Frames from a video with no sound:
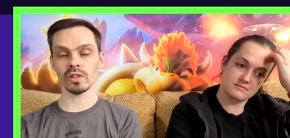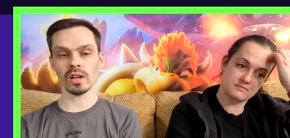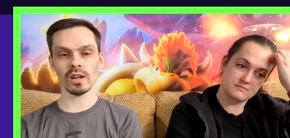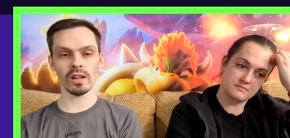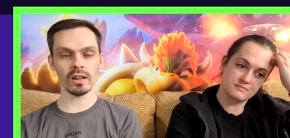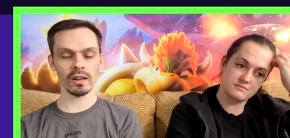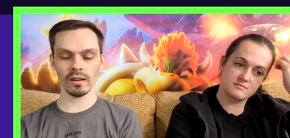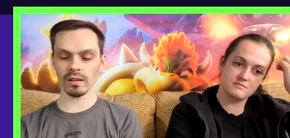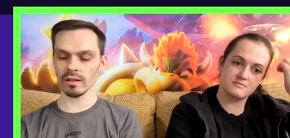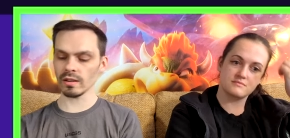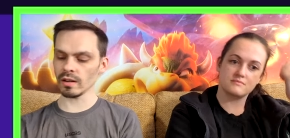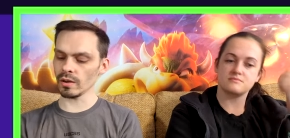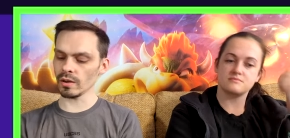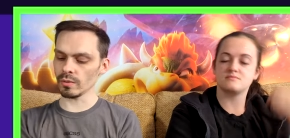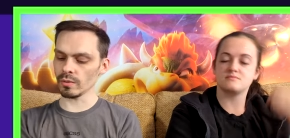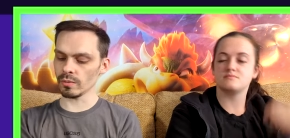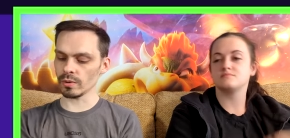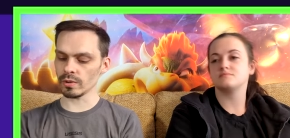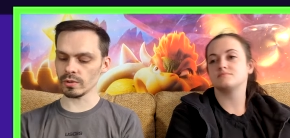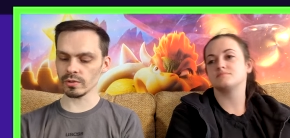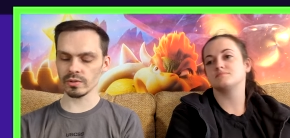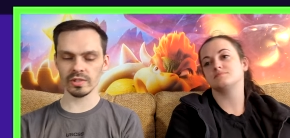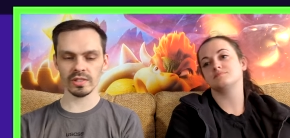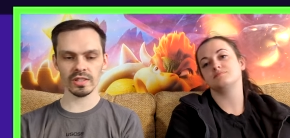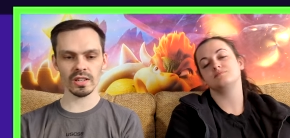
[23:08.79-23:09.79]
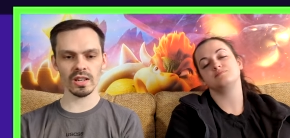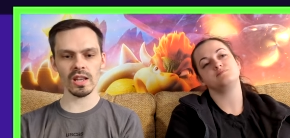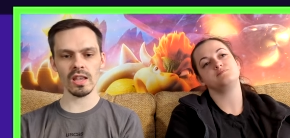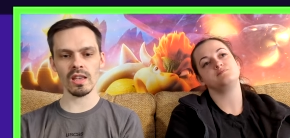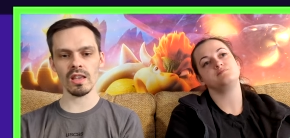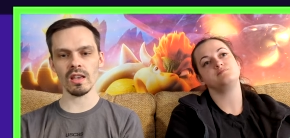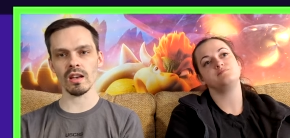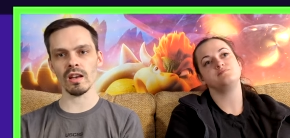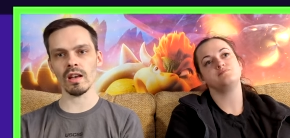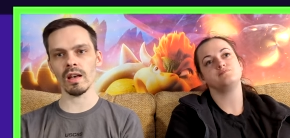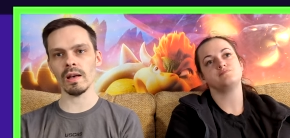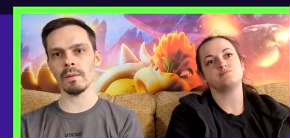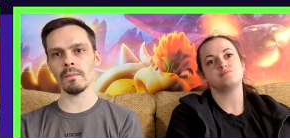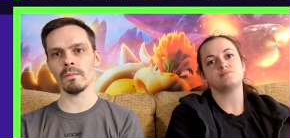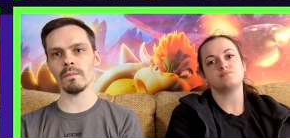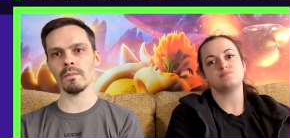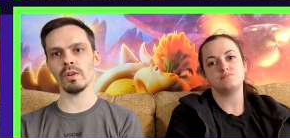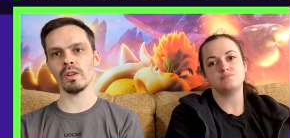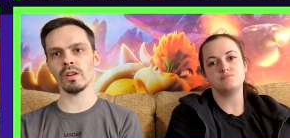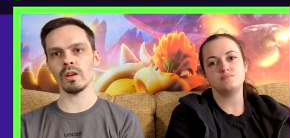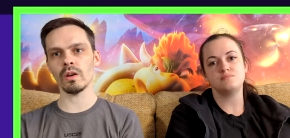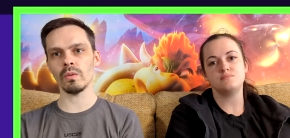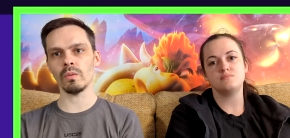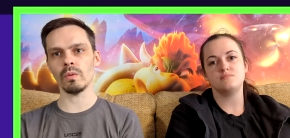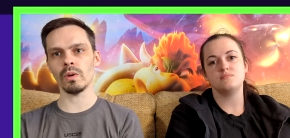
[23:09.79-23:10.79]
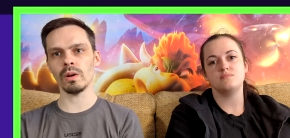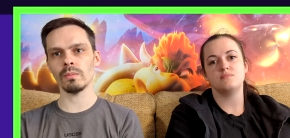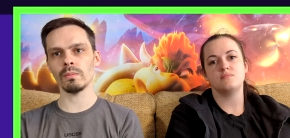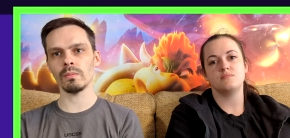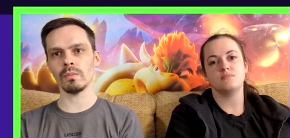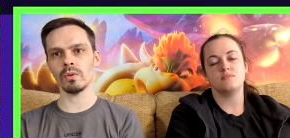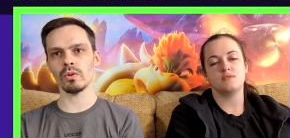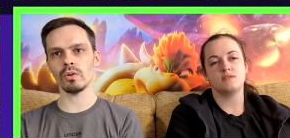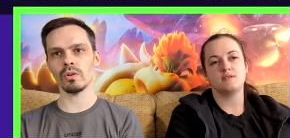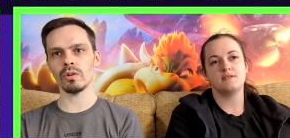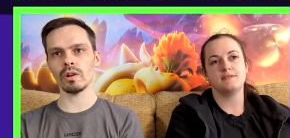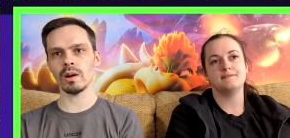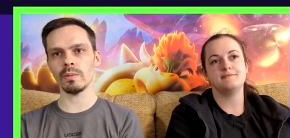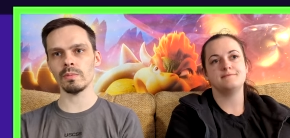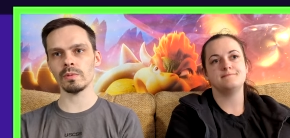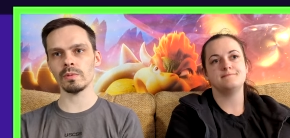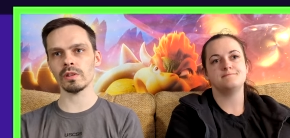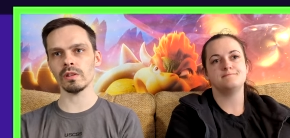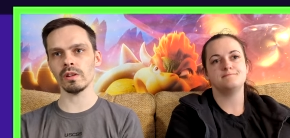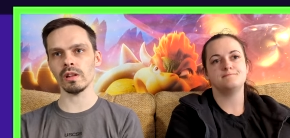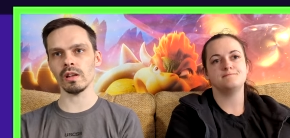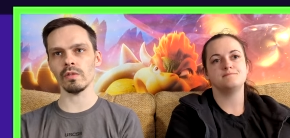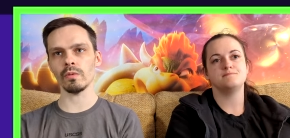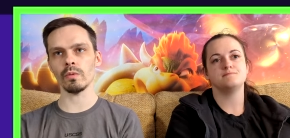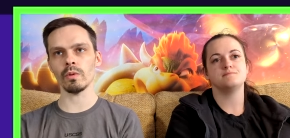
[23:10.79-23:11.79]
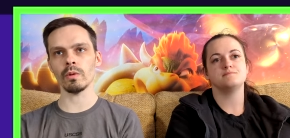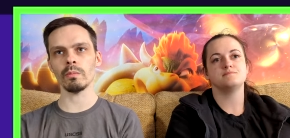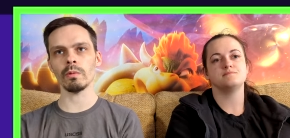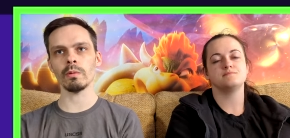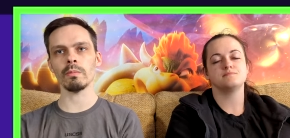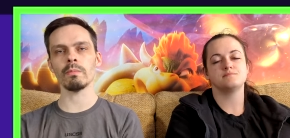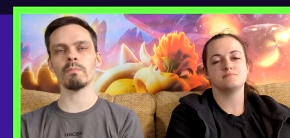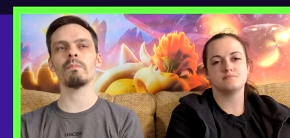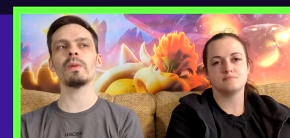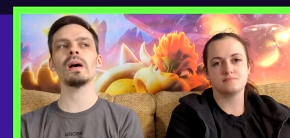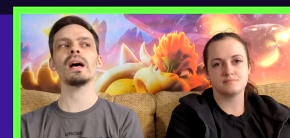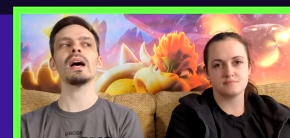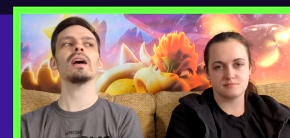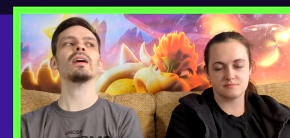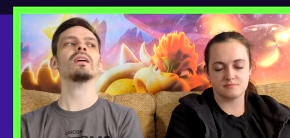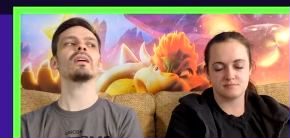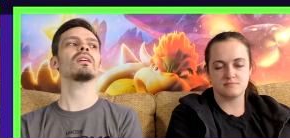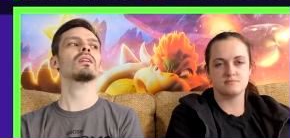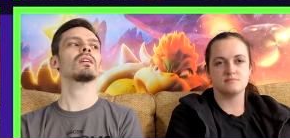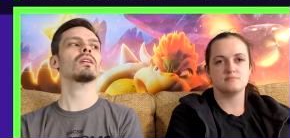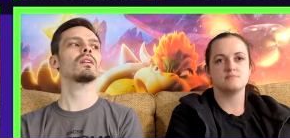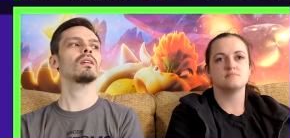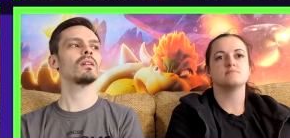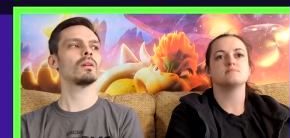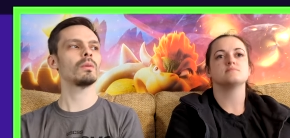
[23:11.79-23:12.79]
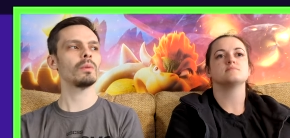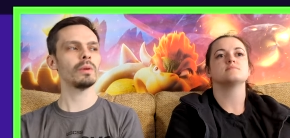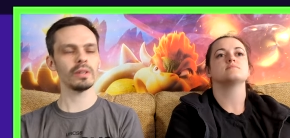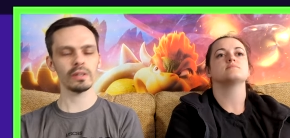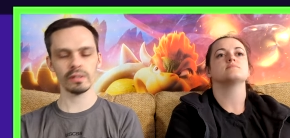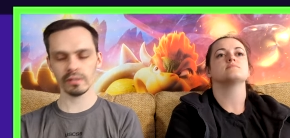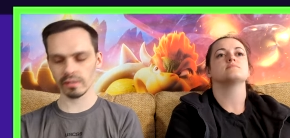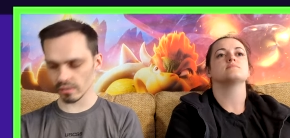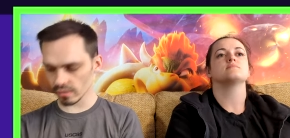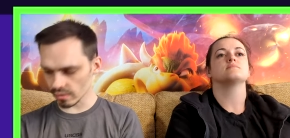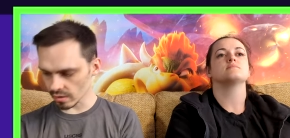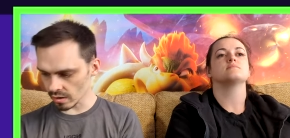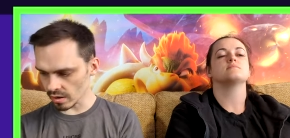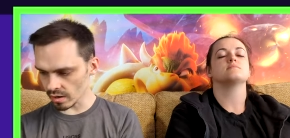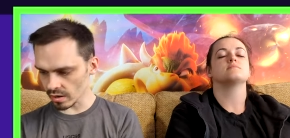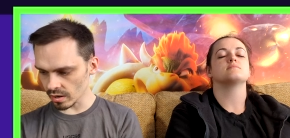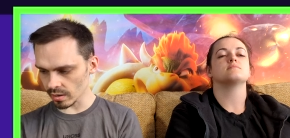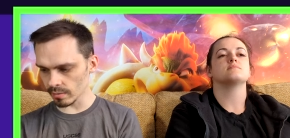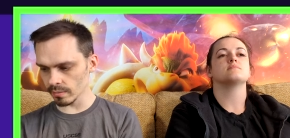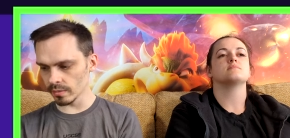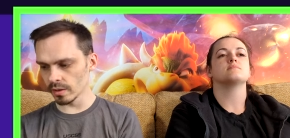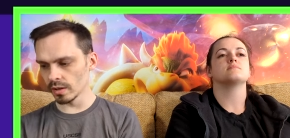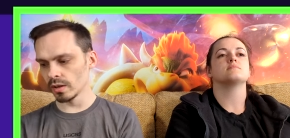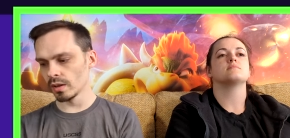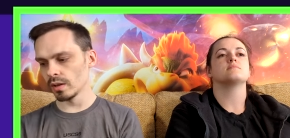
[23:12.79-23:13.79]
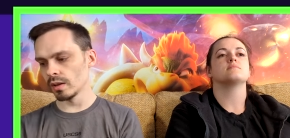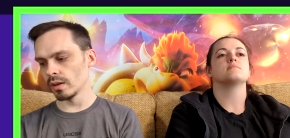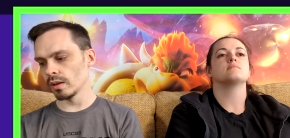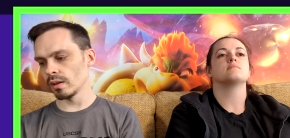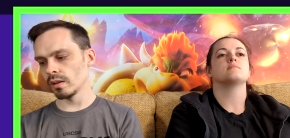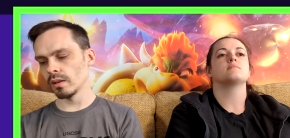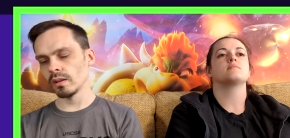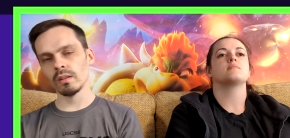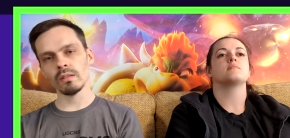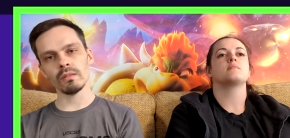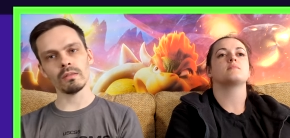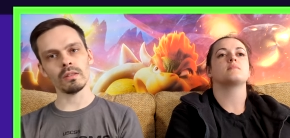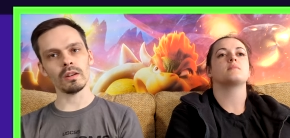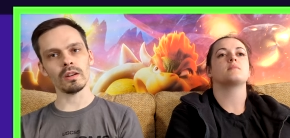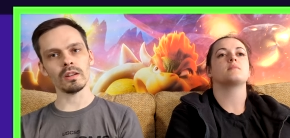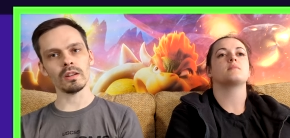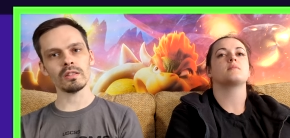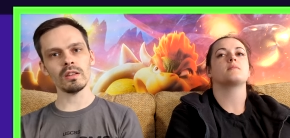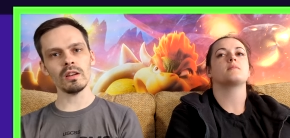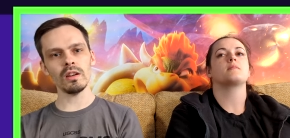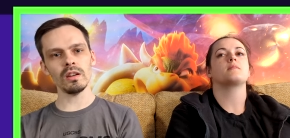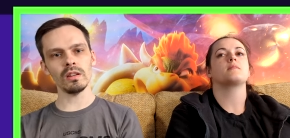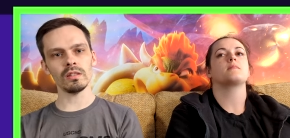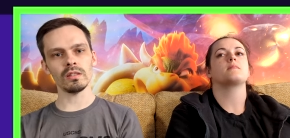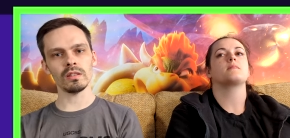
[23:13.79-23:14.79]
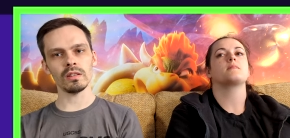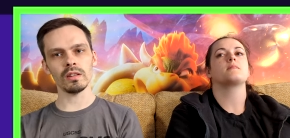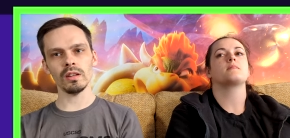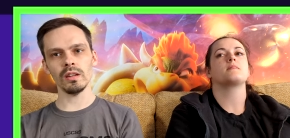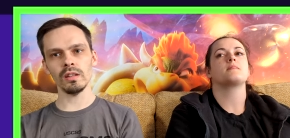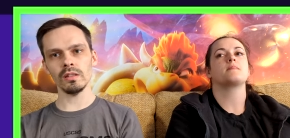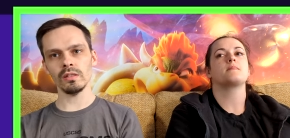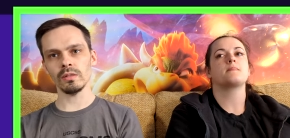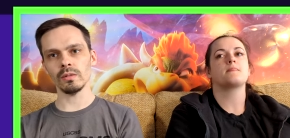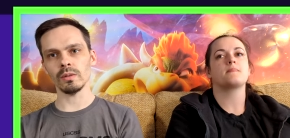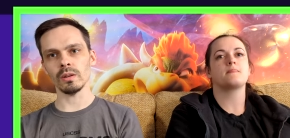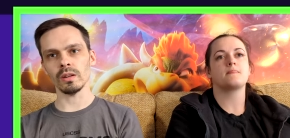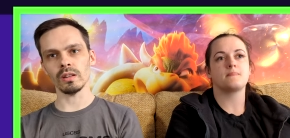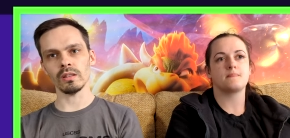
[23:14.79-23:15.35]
Speaker 1: I don't know. We'll see. Um, we got one more episode left. We'll be back in a week's time. Very excited to get to it,